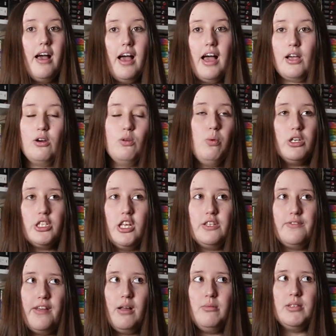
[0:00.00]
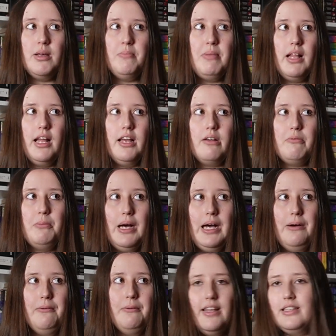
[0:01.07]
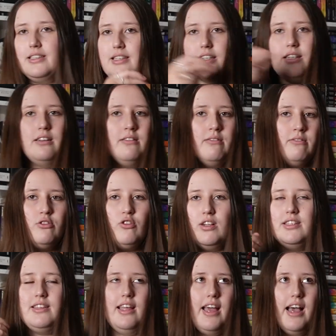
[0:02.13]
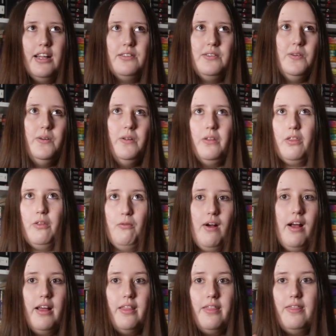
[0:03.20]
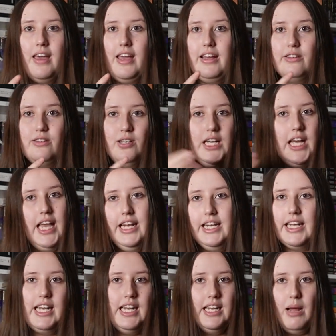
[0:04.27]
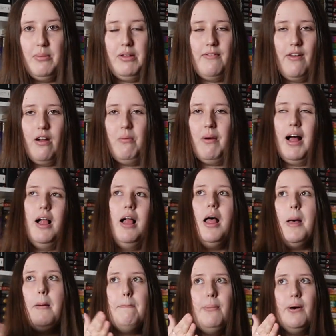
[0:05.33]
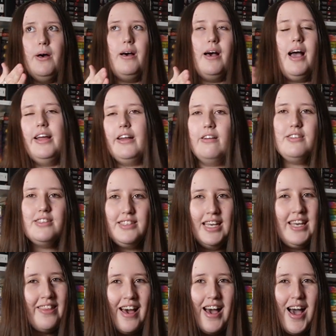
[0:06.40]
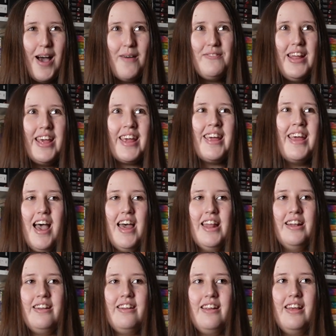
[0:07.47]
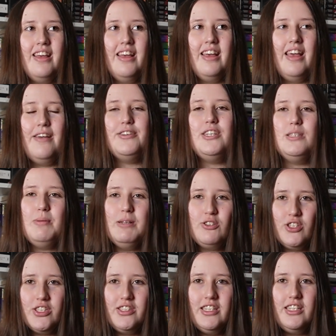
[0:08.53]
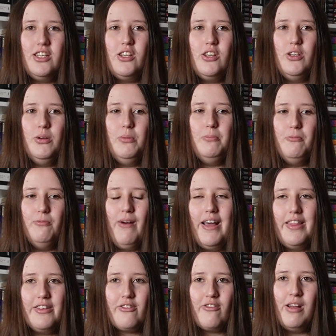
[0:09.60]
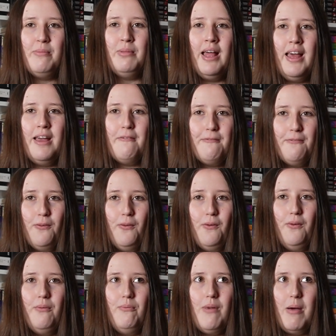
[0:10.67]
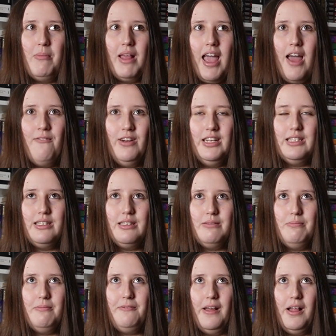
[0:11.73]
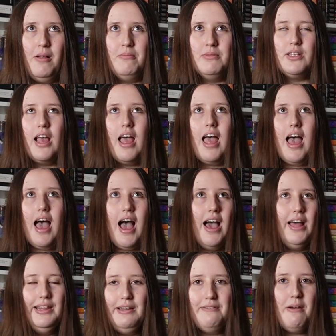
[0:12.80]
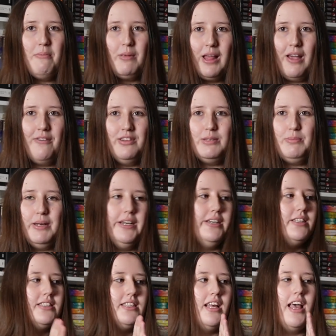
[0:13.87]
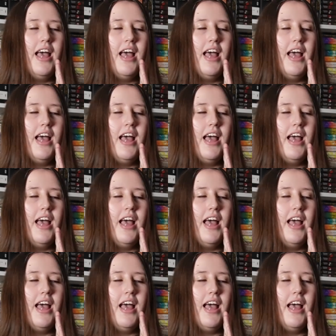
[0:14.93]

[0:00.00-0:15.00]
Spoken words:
I could watch those films and be like, wow, this didn't translate at all. They took it and didn't adapt it very well. But I don't see that happening. And if she's been trusted to write the screenplay for Emily Henry's films, I love Emily Henry's books,